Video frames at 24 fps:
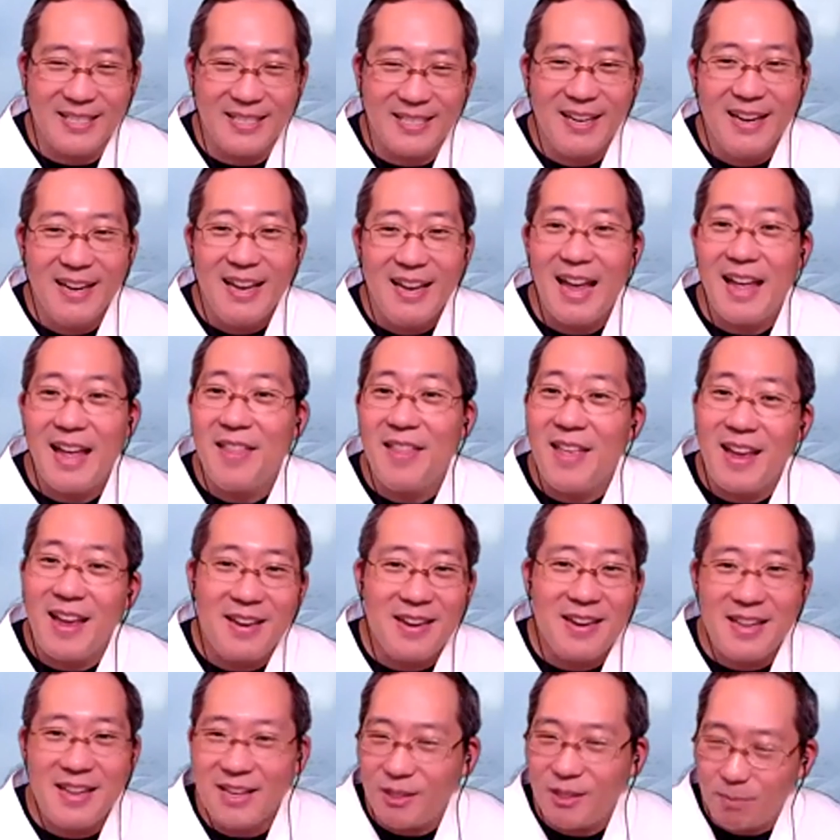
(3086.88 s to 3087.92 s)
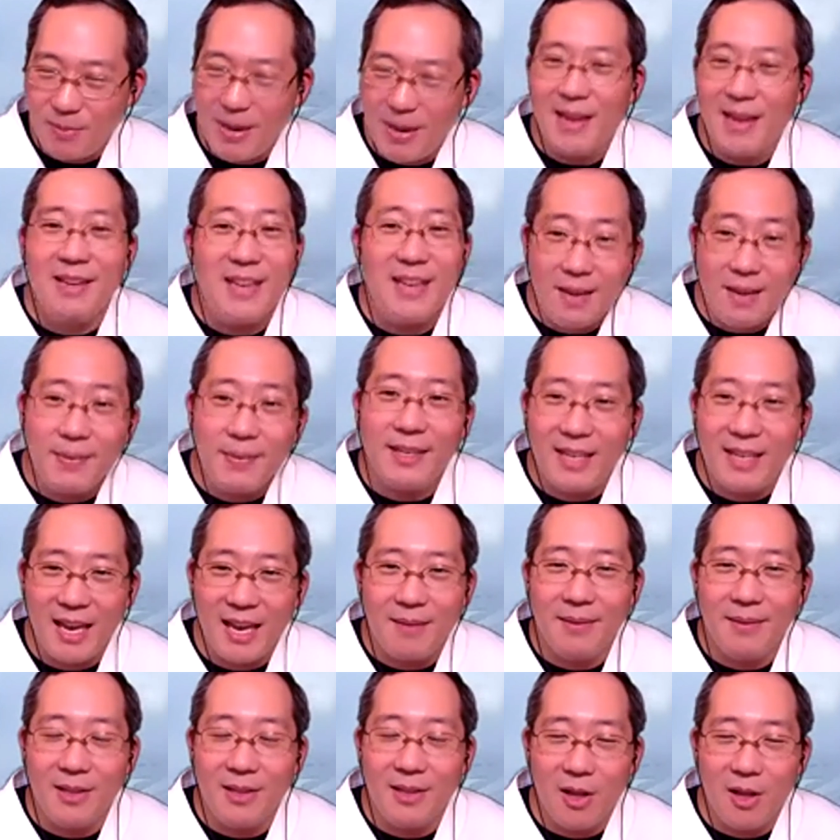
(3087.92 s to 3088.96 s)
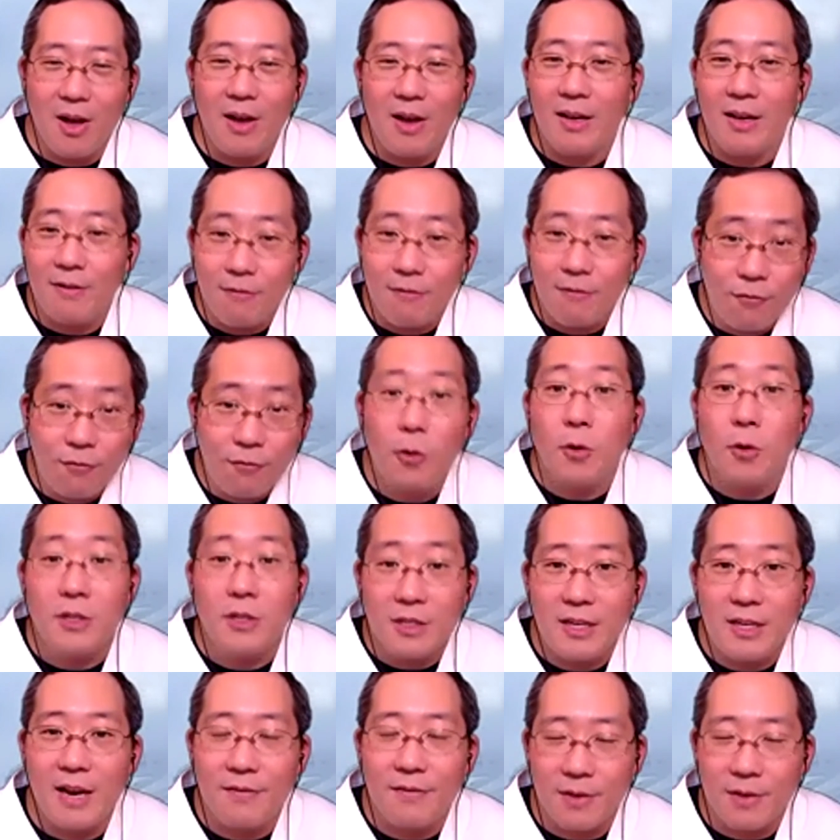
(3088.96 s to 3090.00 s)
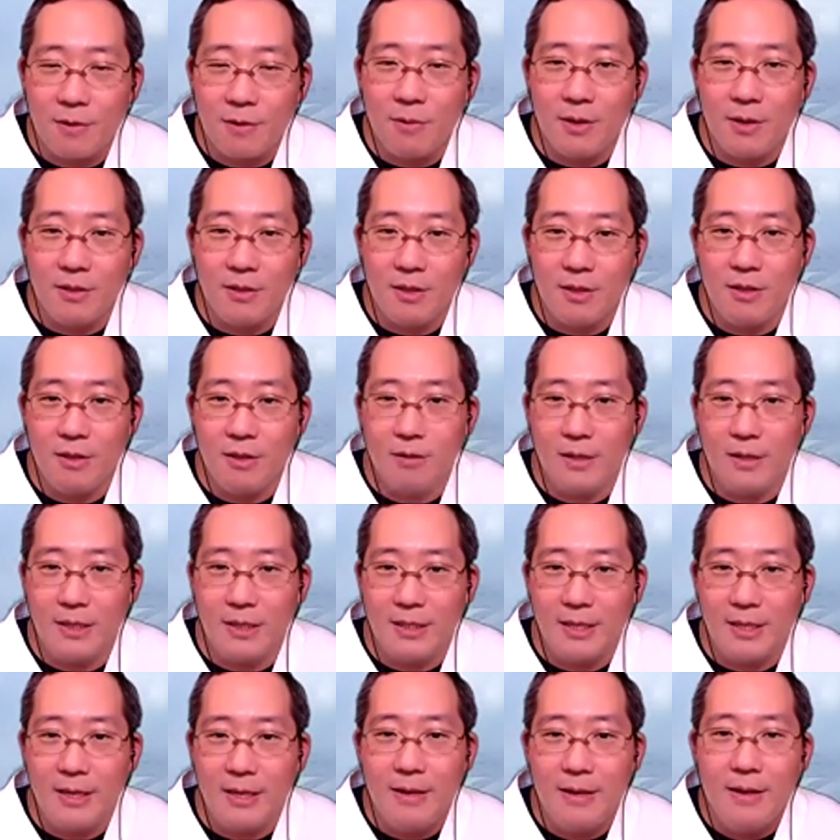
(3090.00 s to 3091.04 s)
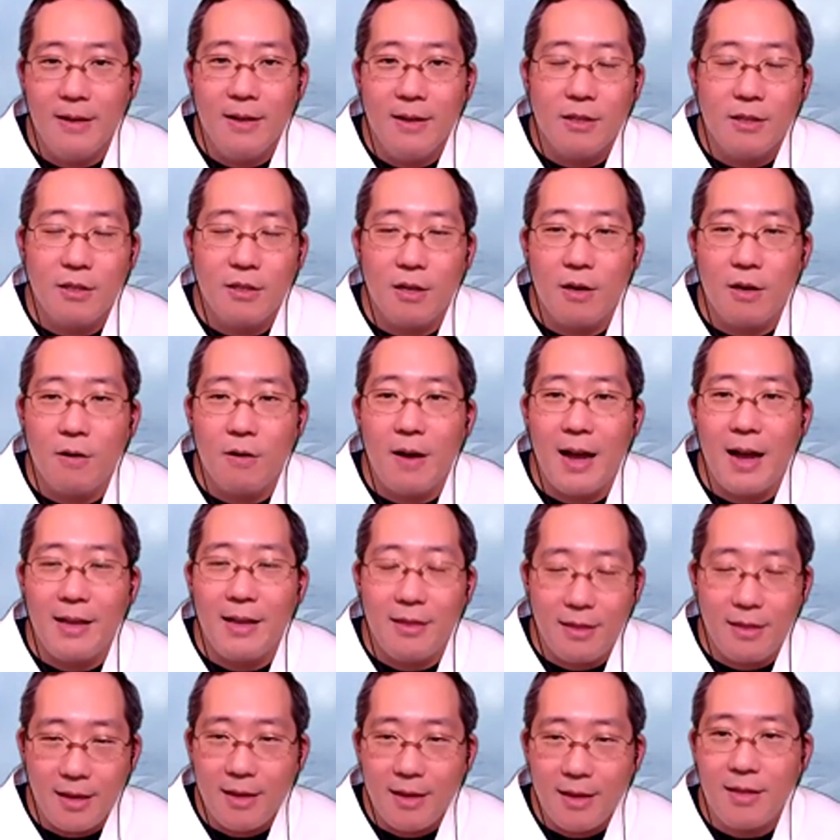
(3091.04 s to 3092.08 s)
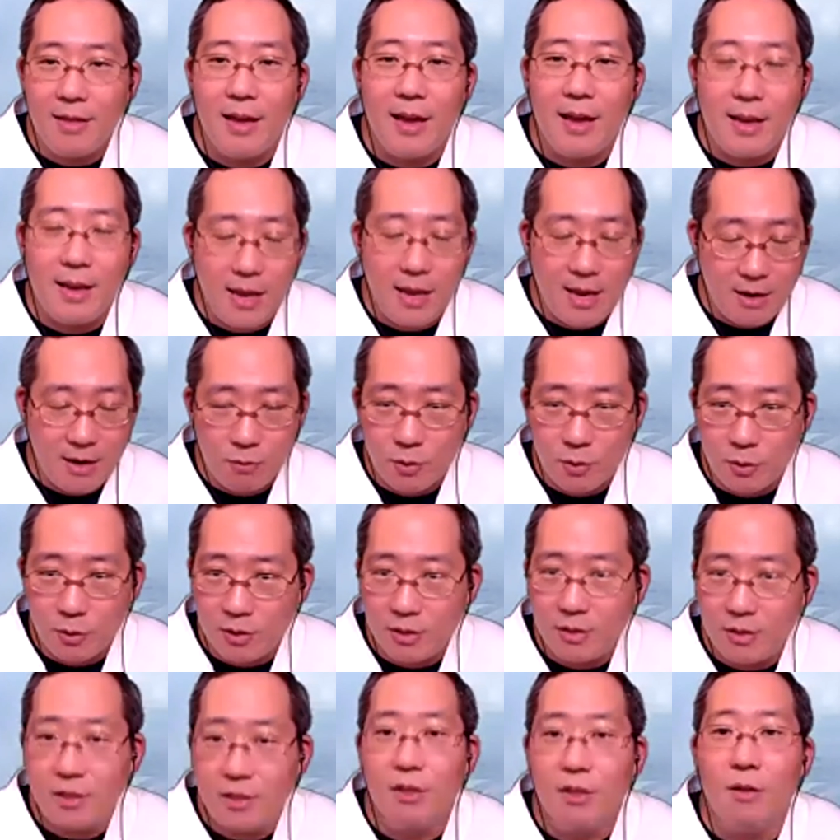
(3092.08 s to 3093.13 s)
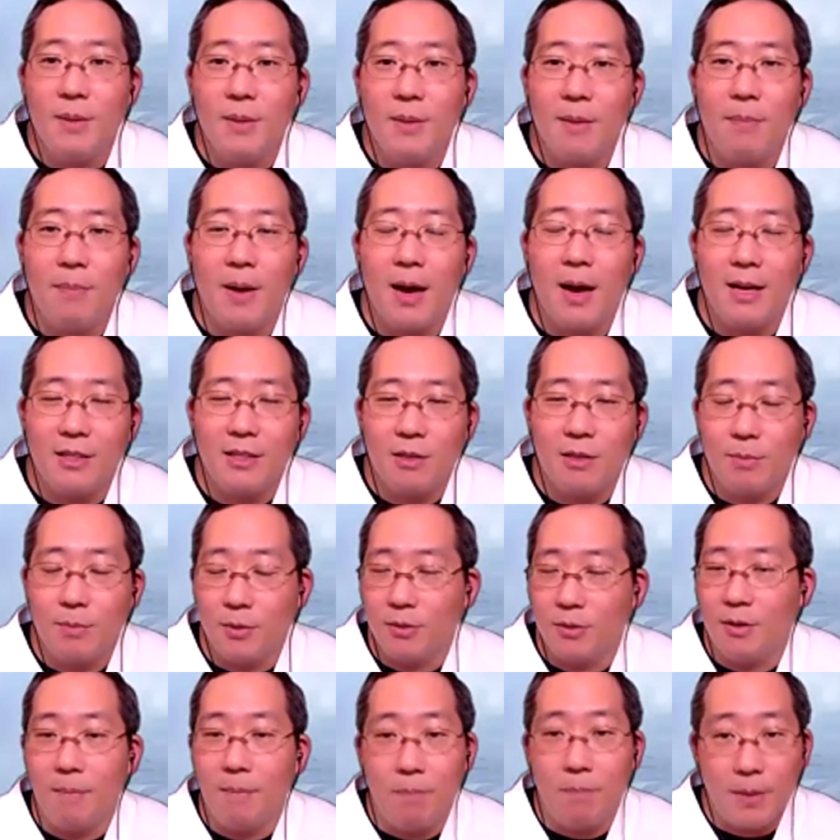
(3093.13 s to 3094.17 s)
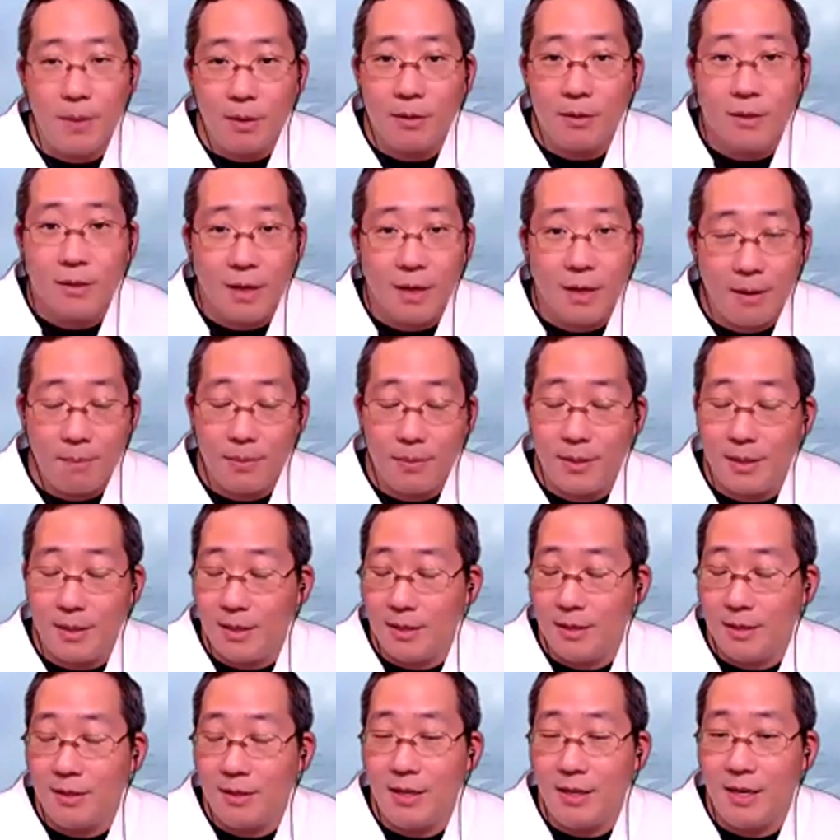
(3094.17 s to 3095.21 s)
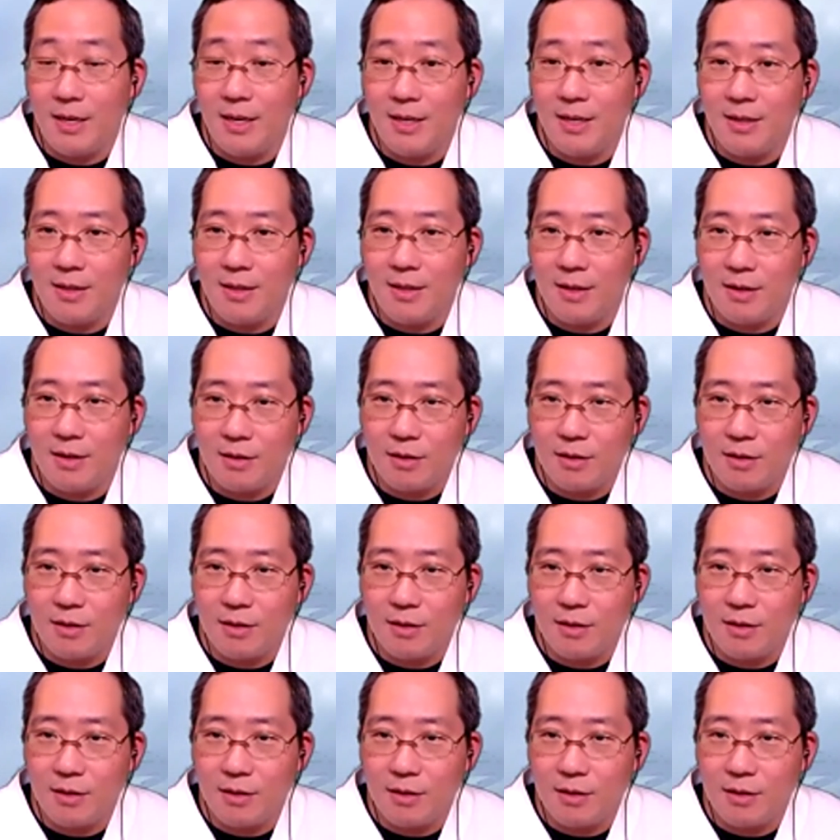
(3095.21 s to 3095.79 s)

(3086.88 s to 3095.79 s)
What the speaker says: And then this pandemic came along and forced everyone to do it. Yeah. So I think that it will still be possible to build companies in this